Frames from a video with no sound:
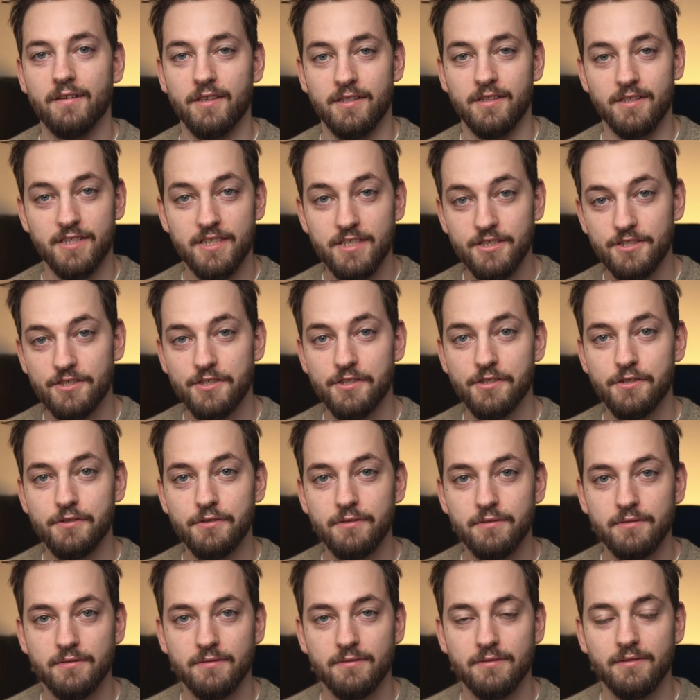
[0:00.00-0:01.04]
On these
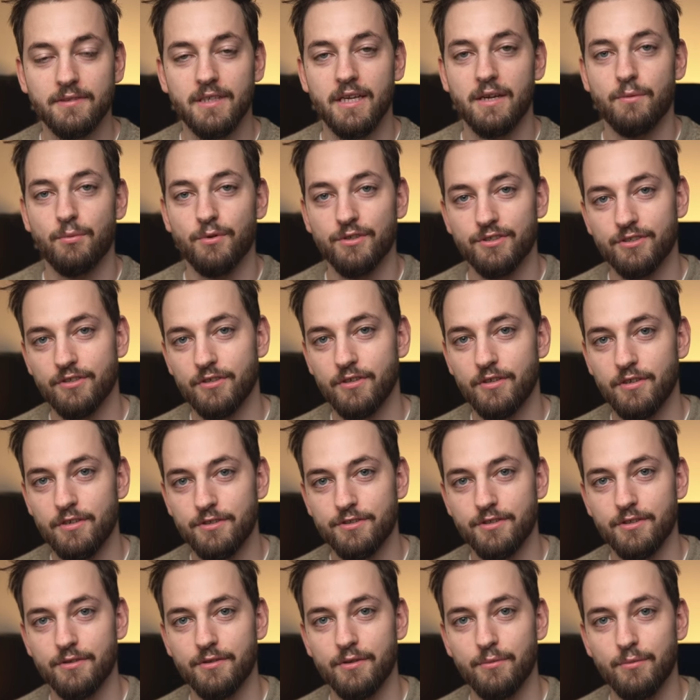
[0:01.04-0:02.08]
two, it was
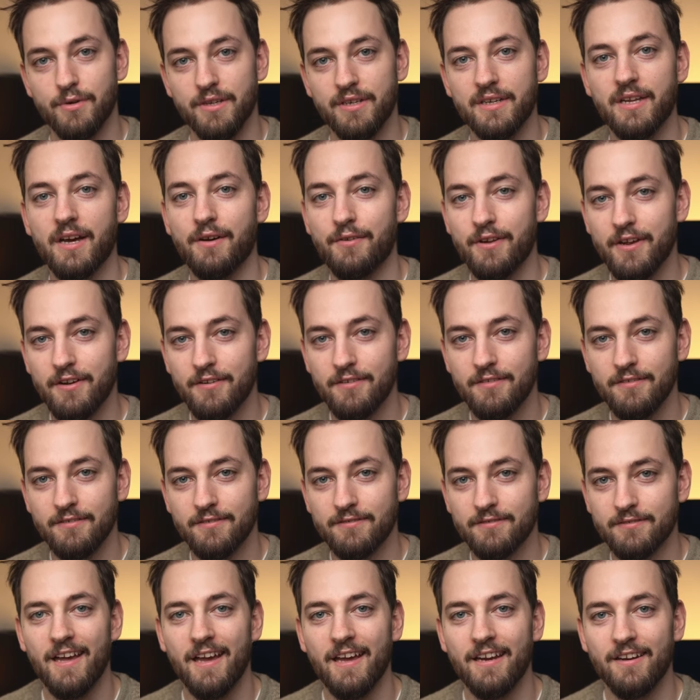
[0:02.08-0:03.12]
also the one down here.
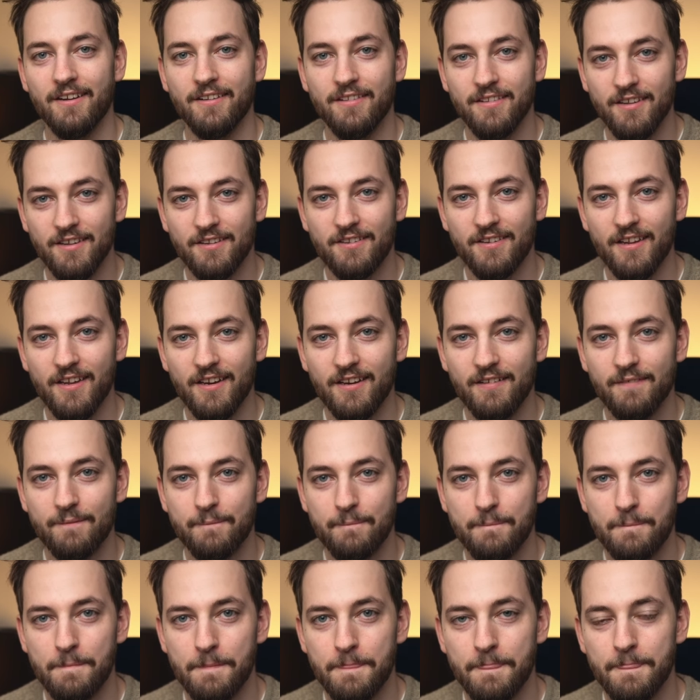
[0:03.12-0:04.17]
And on this set,
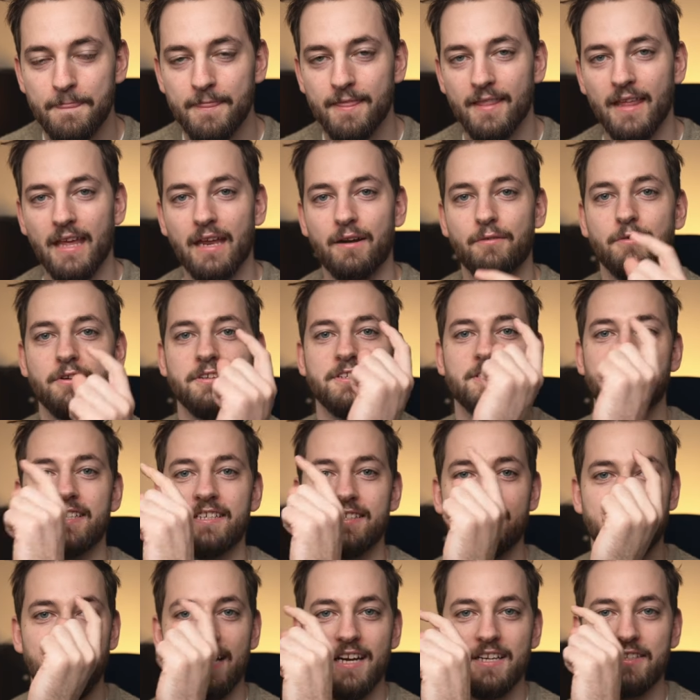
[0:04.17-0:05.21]
it was
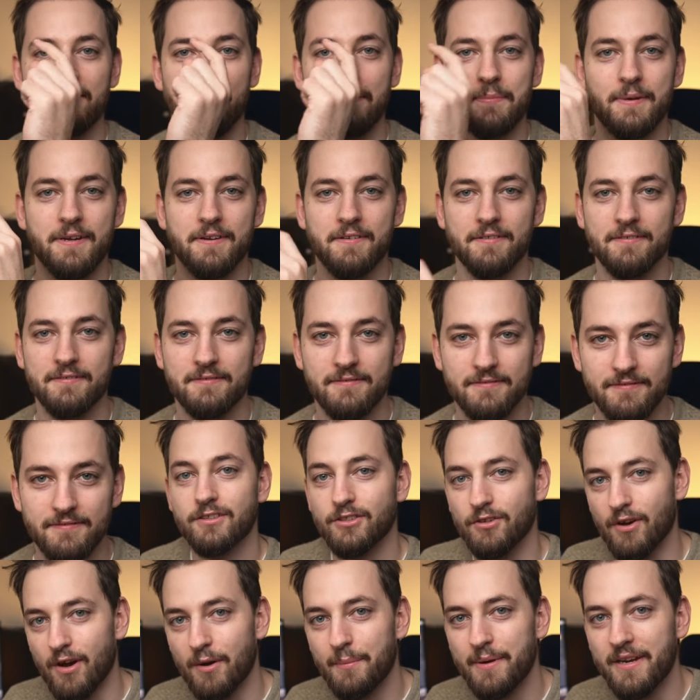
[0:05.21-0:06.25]
these guys up here.
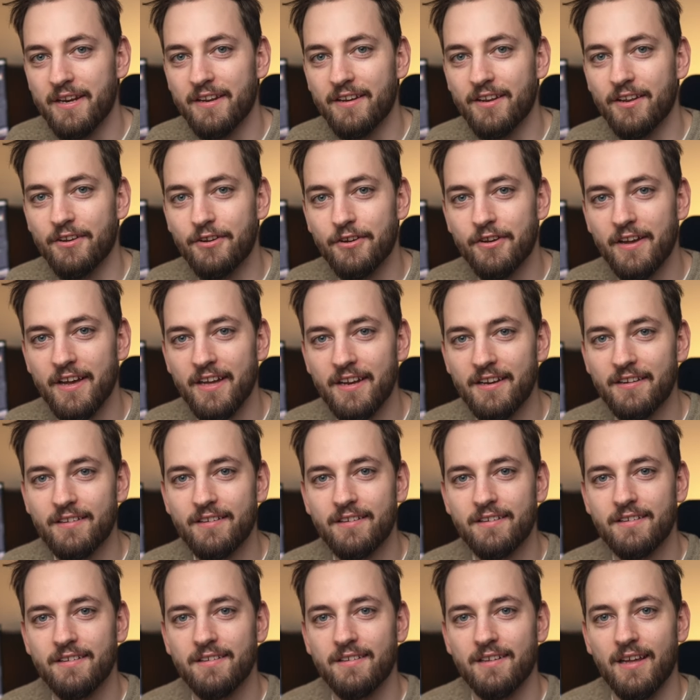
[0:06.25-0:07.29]
So how many did you get?
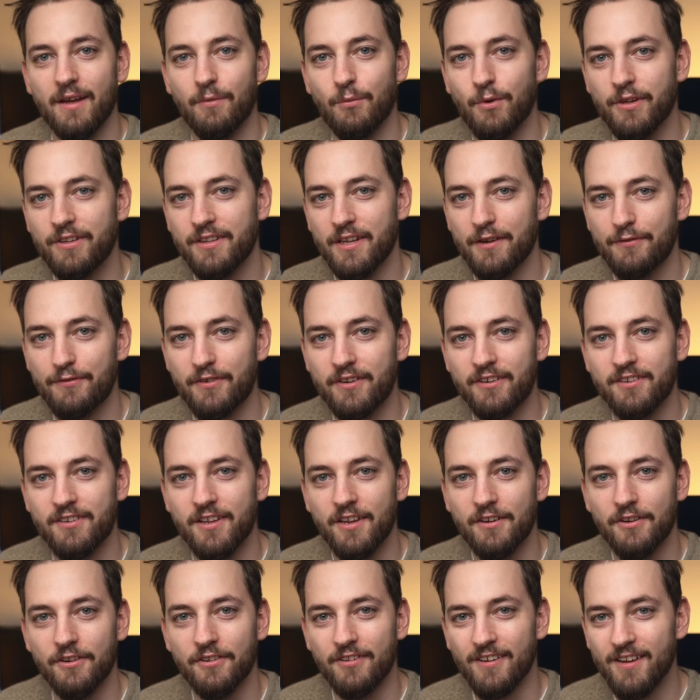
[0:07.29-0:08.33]
And what difference
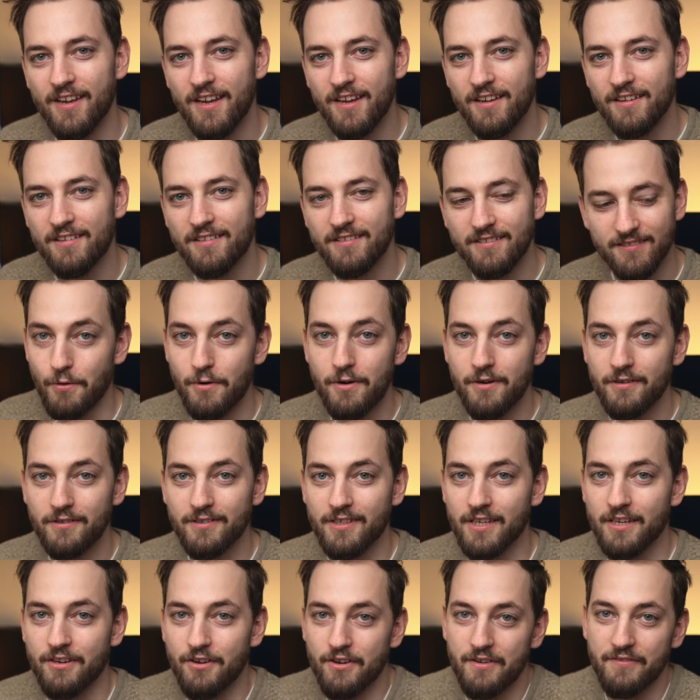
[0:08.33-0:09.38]
did you see? Or
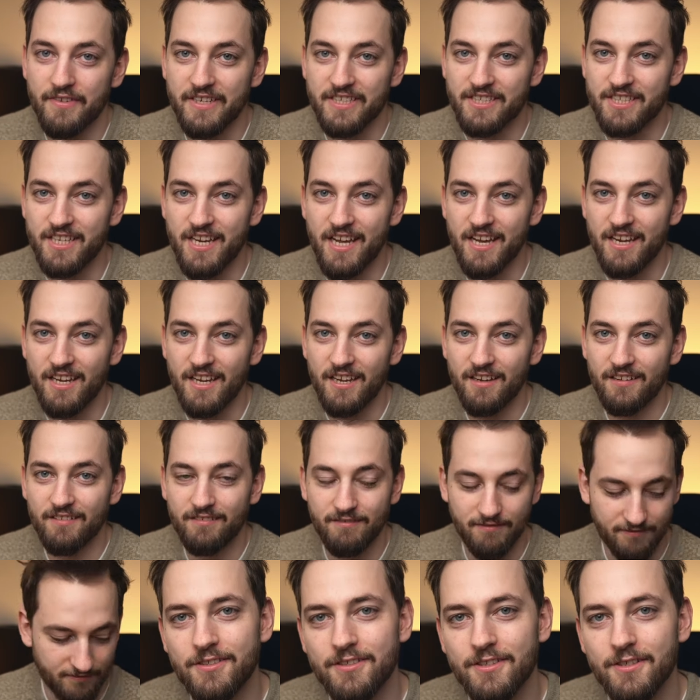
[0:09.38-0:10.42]
did you even see any?
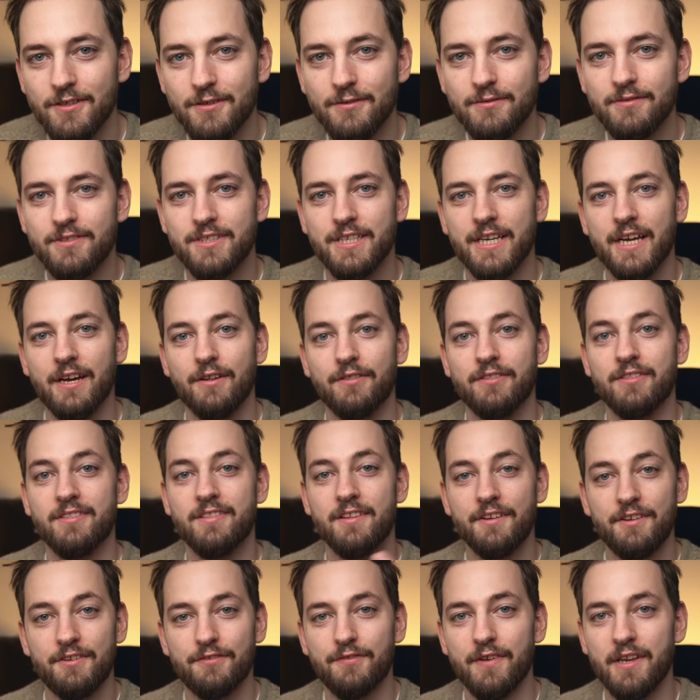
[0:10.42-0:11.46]
Also, check out
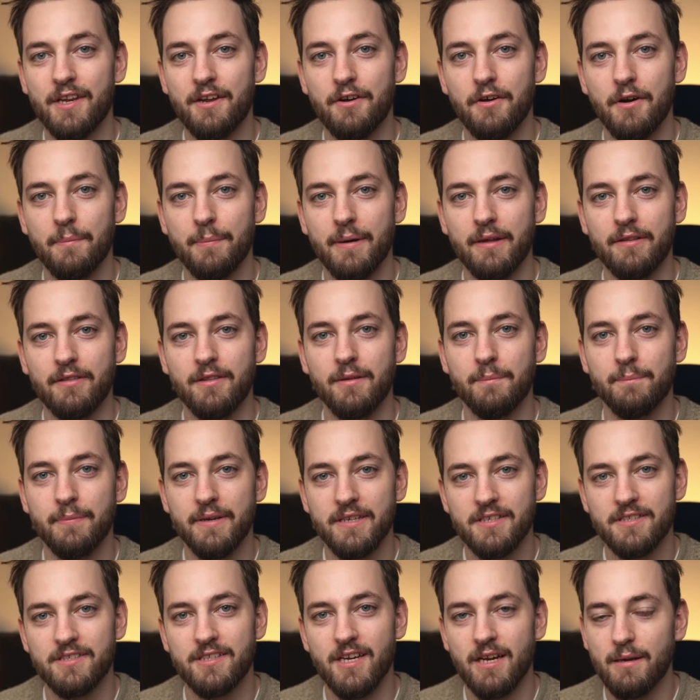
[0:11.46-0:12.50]
this video about the
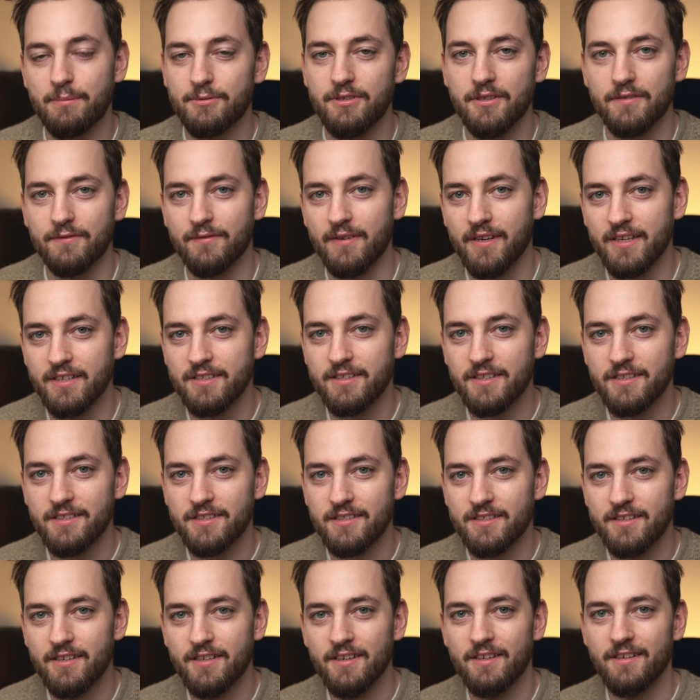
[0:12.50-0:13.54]
best types of
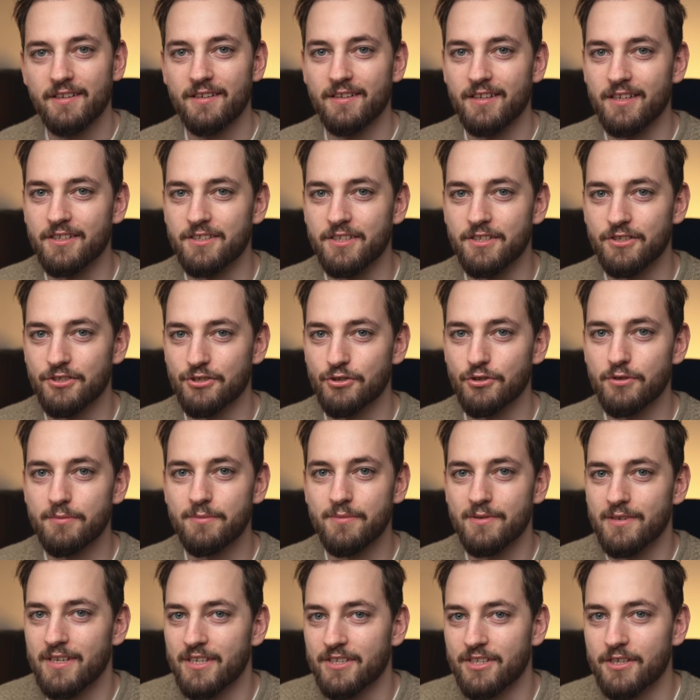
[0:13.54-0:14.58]
lenses. Is it
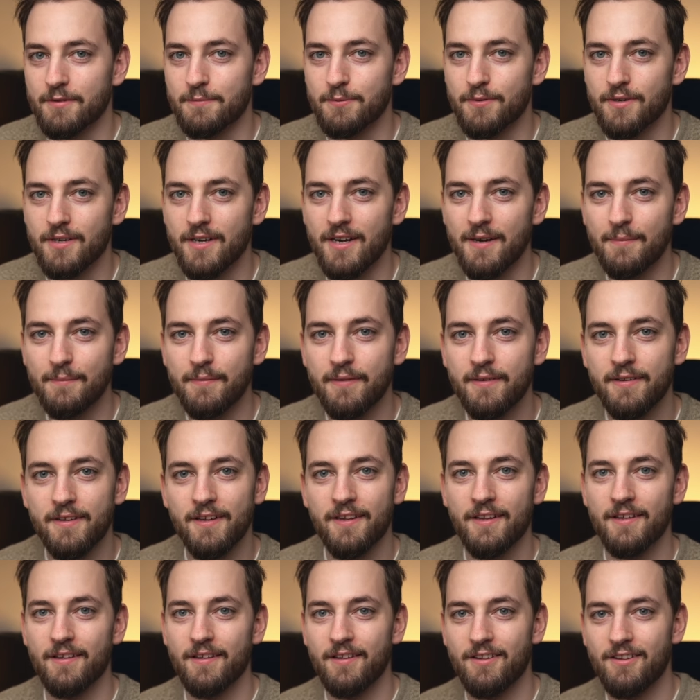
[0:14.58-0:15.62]
zoom? Is it prime?
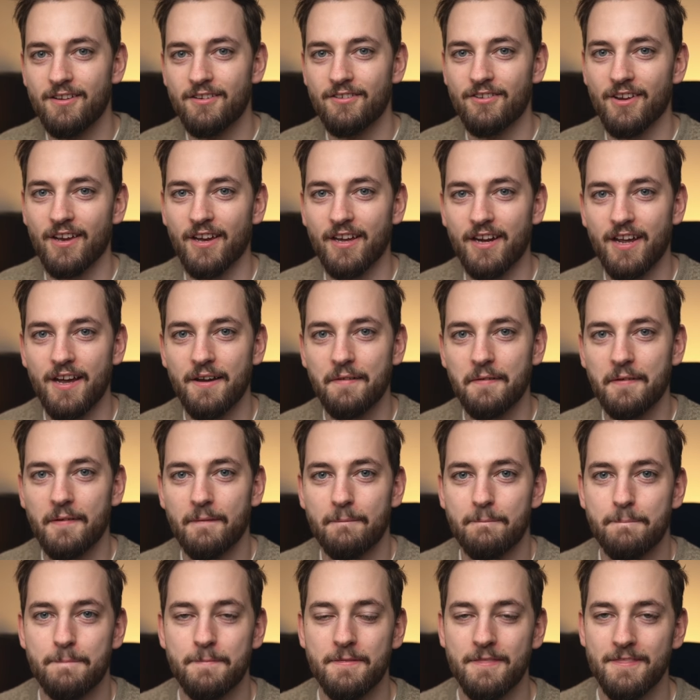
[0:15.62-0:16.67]
Check it out.
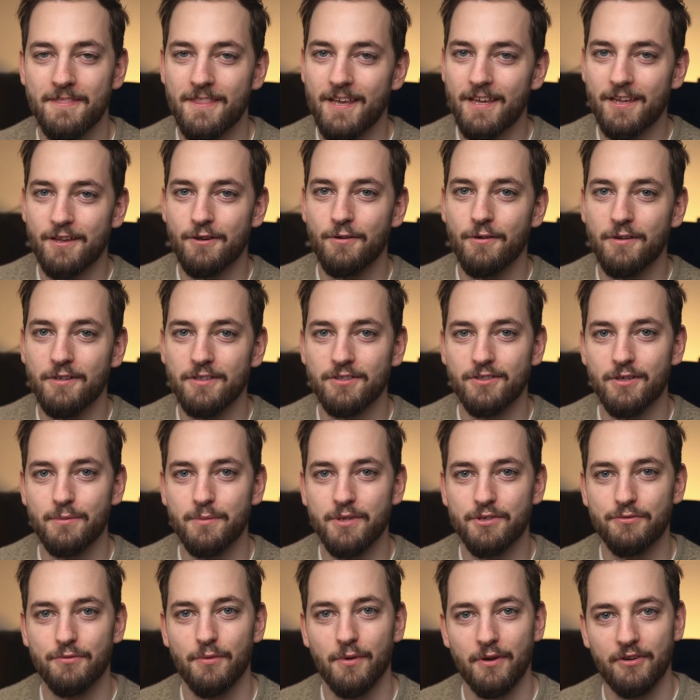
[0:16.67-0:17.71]
Thank you all so
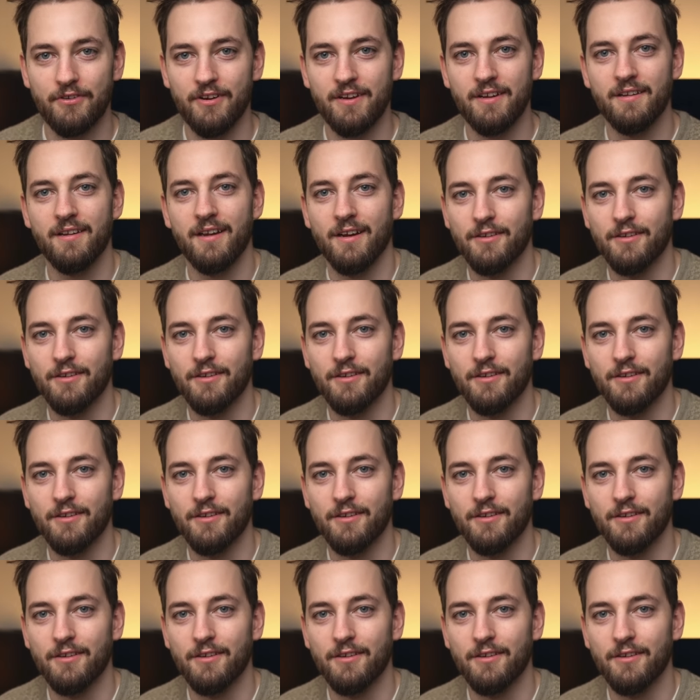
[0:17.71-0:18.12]
much for watching.